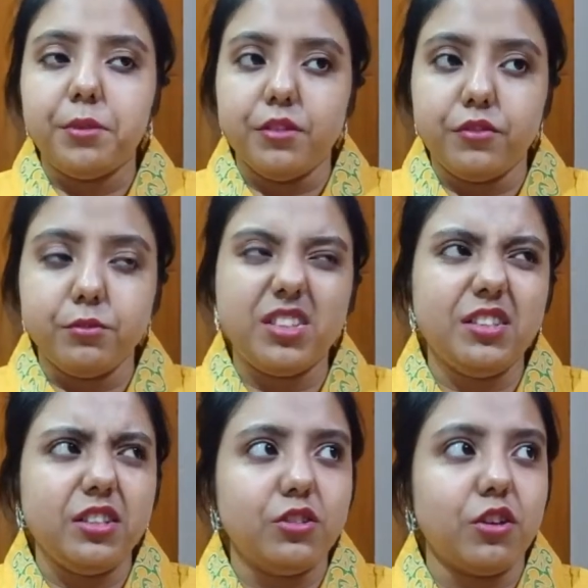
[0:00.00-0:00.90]

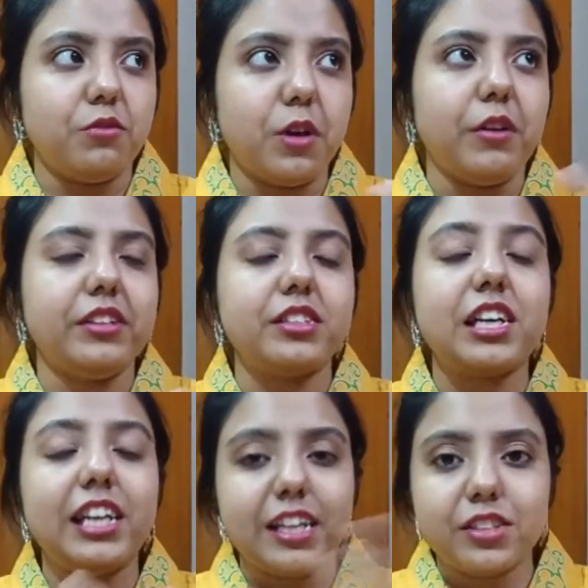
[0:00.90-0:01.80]
has a
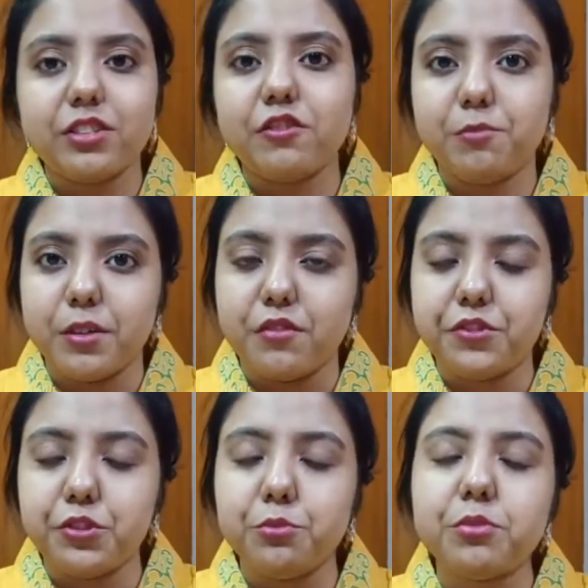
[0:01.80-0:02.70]
collection of
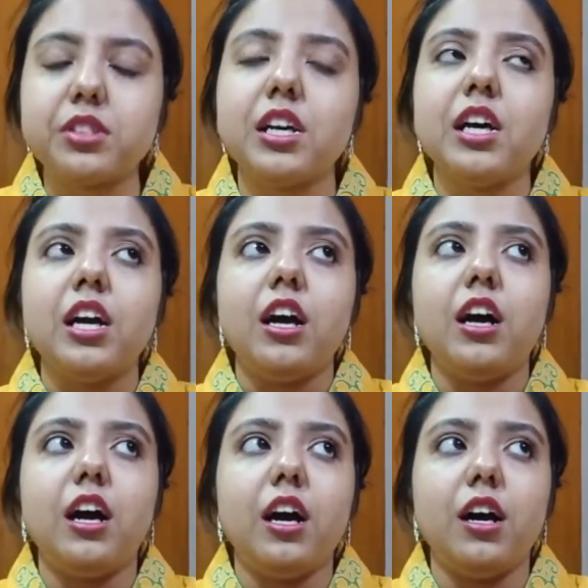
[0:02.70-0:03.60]
perfumes
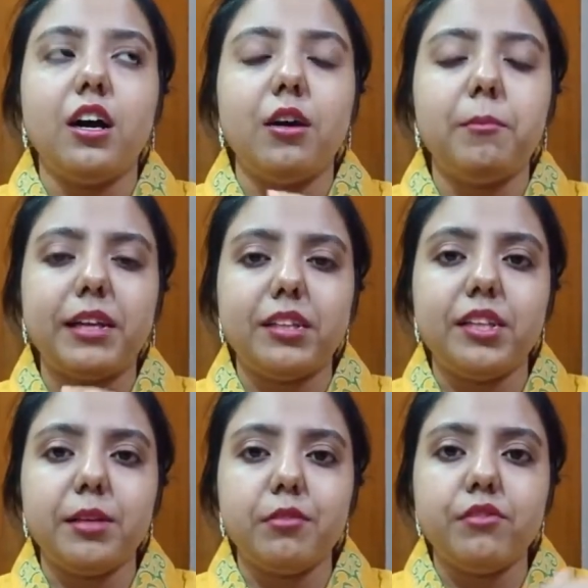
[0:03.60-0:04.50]
by the
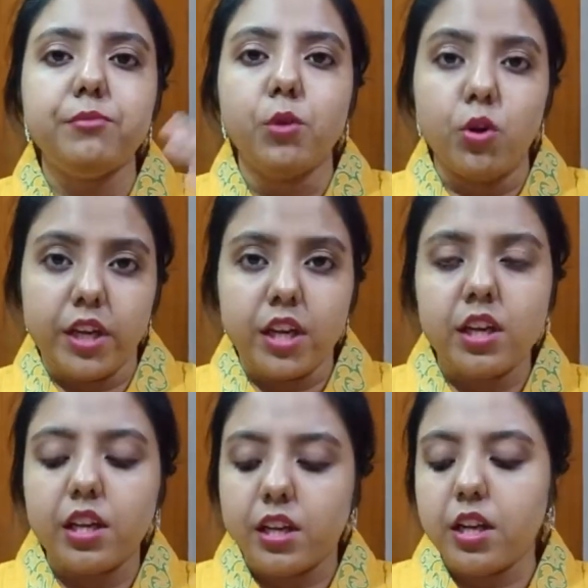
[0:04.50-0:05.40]
name of Moe.
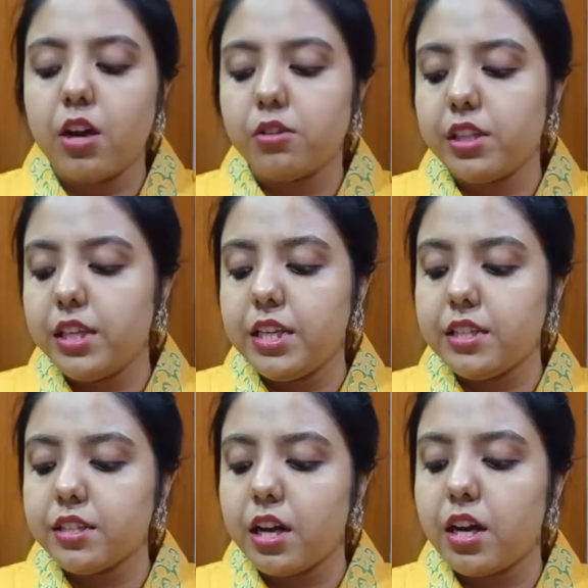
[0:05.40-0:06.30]
Now
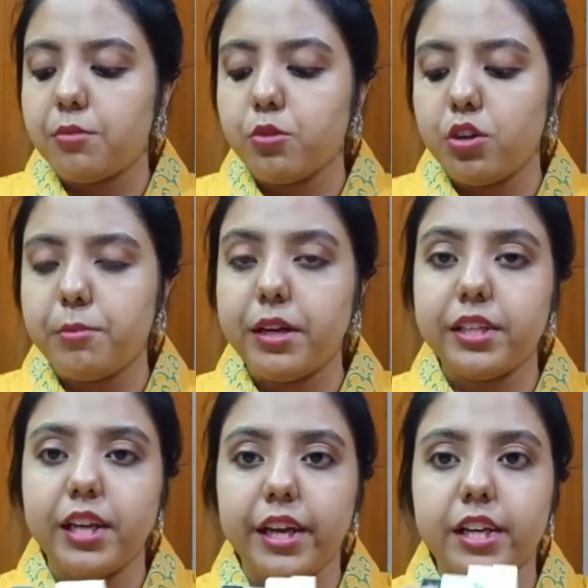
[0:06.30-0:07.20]
these are Moe by
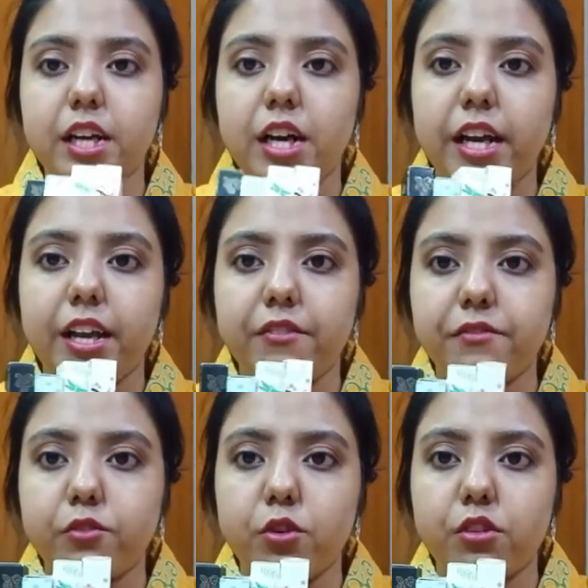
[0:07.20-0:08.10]
NYKAA. I have
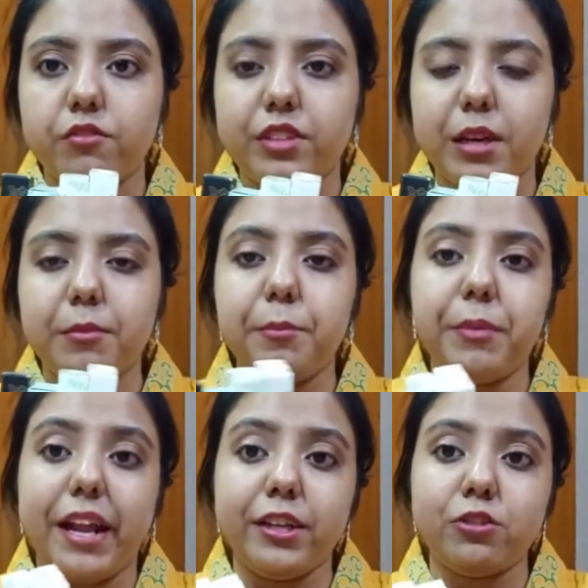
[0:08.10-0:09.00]
four of them. I'm
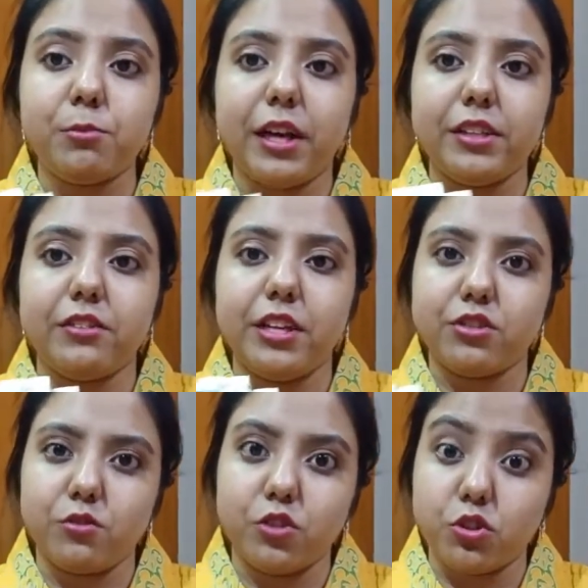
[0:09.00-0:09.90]
planning to buy the
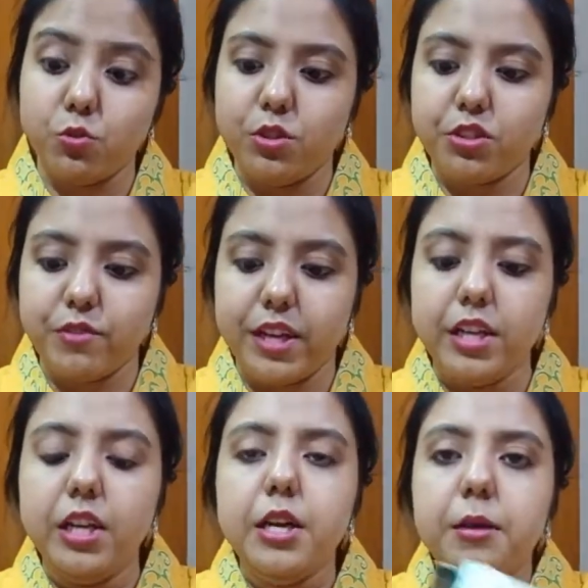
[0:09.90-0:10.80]
rest of the two as well
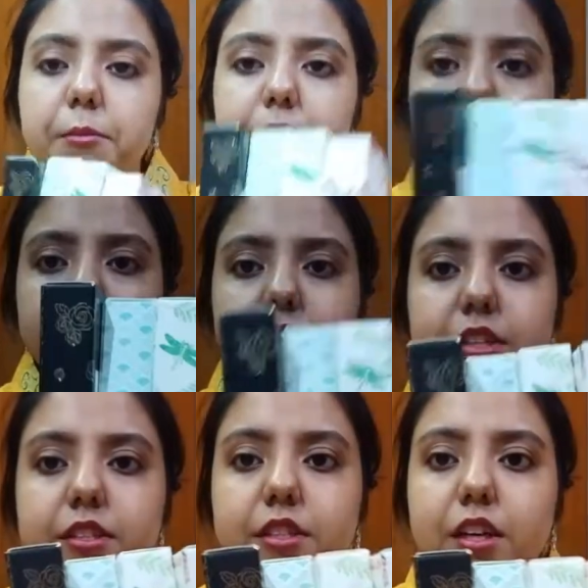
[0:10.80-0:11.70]

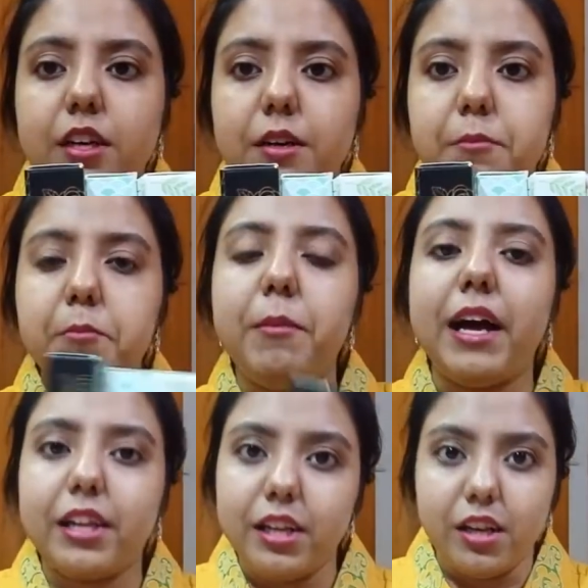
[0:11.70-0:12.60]
because
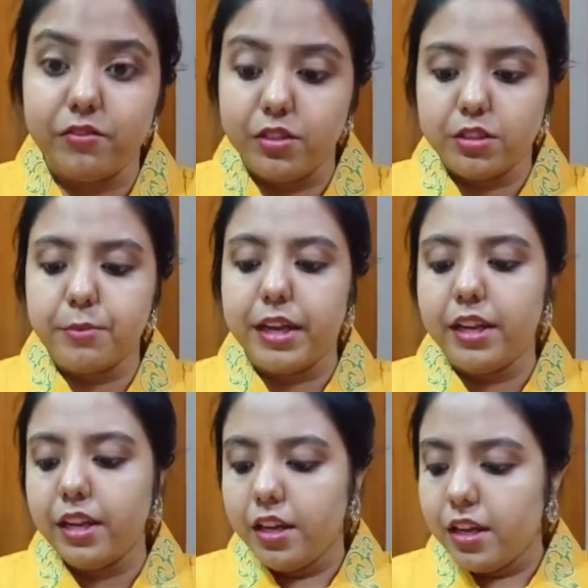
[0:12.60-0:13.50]
man, I love the
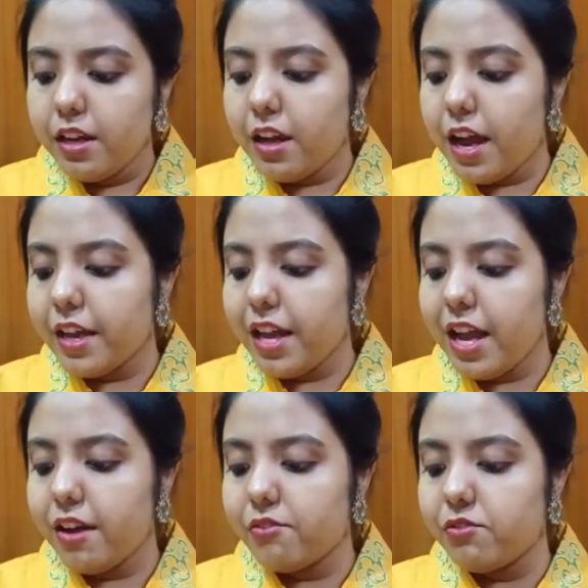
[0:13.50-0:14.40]
smell. I
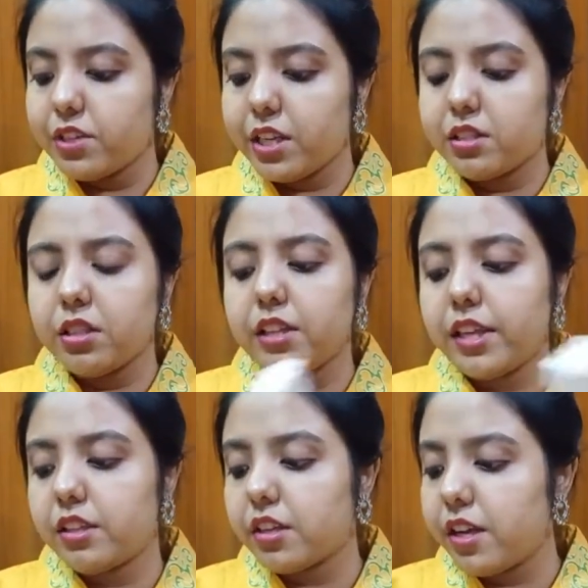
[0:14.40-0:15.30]
have Raisin
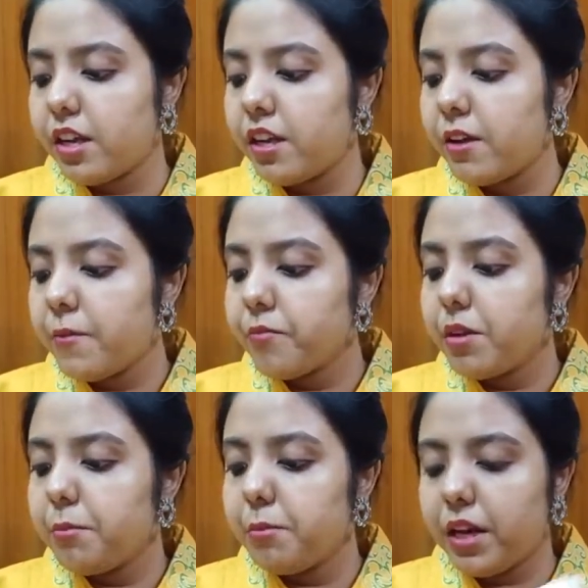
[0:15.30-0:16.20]
d'Etre,
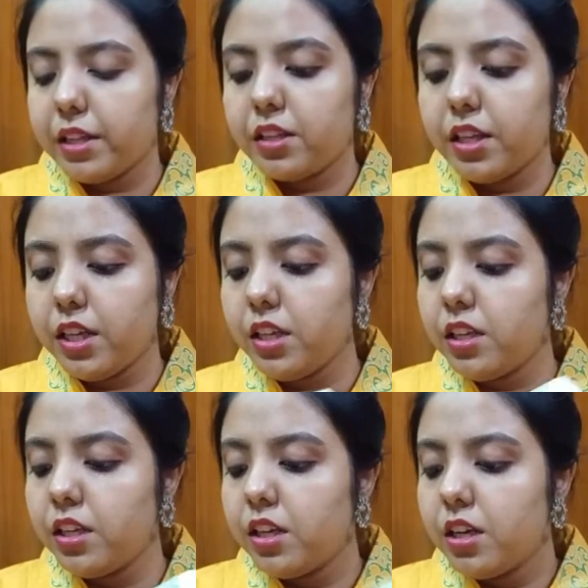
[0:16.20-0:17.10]

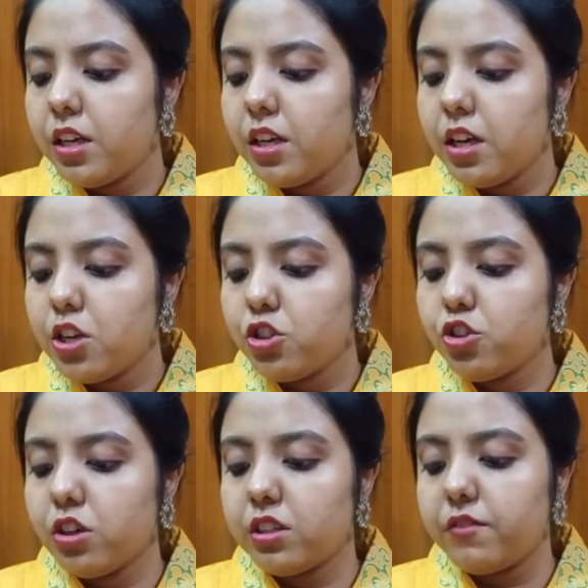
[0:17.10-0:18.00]
Martine,
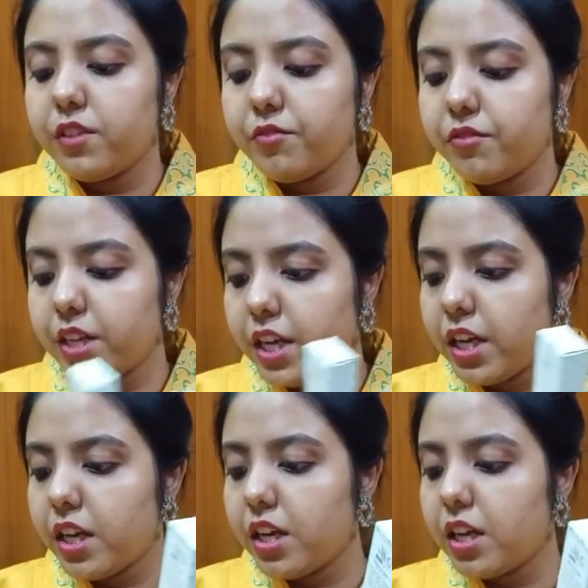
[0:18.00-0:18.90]
Jean de
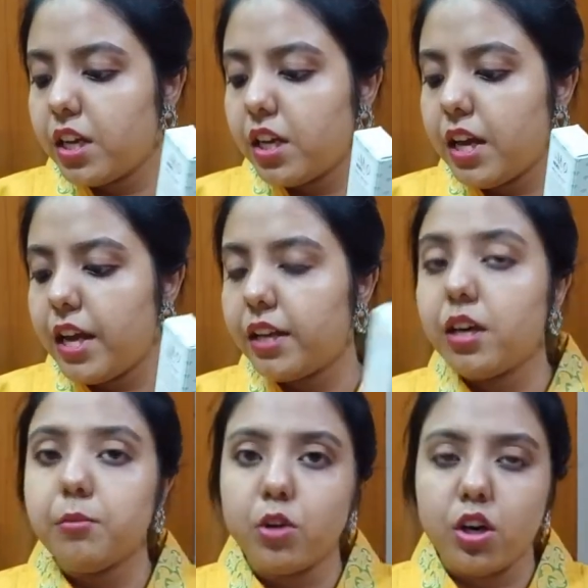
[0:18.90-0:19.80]
Vivre and
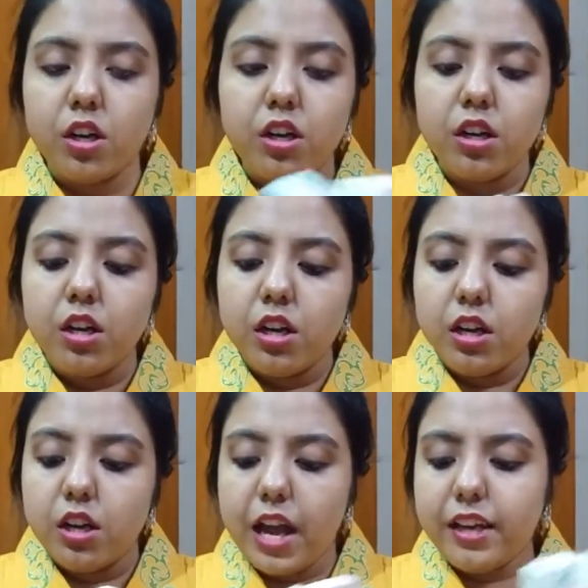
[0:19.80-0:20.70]
Amour.
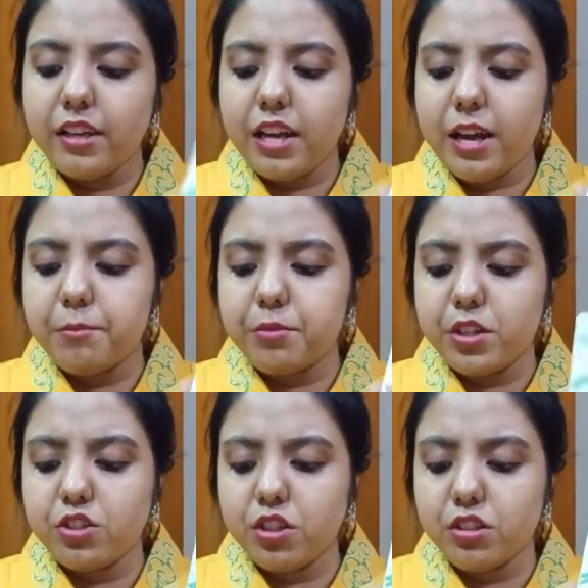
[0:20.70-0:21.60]
I am
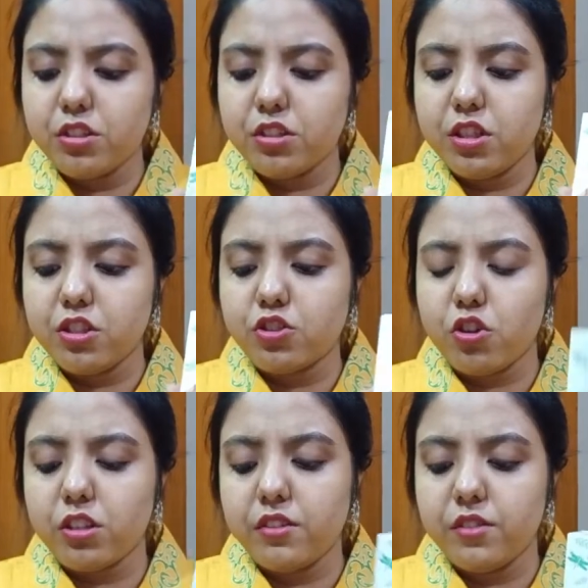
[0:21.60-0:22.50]
pretty sure this is not
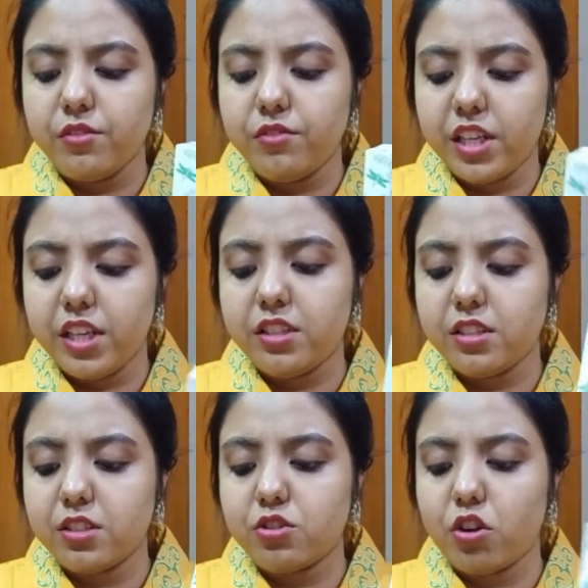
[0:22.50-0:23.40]
Jean de Vivre,
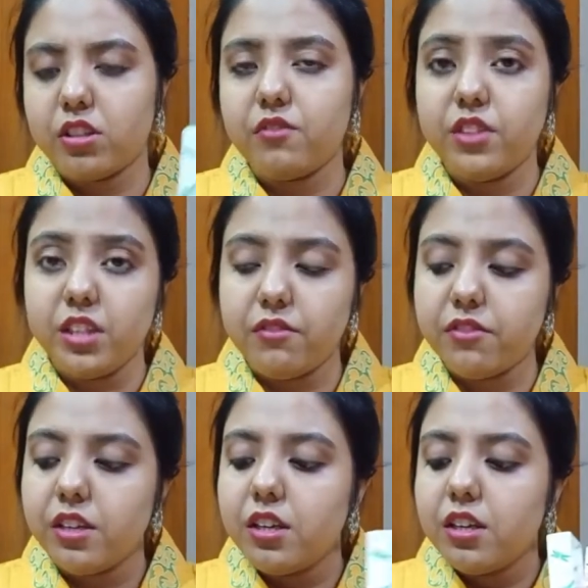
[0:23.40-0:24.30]
this is Jean de Vive.